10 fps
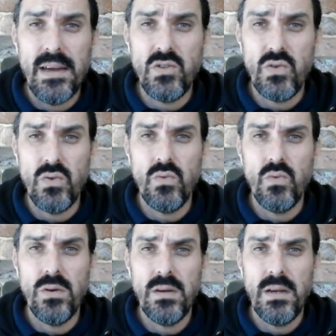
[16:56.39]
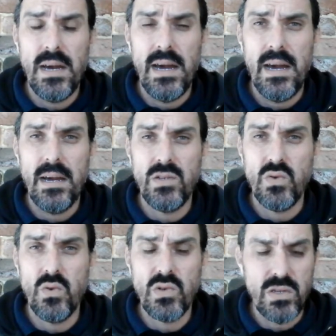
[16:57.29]
2
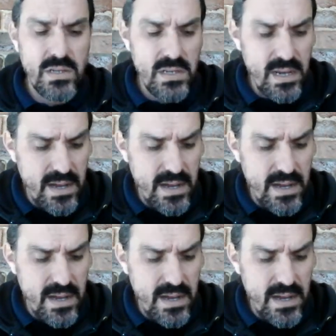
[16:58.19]
sources,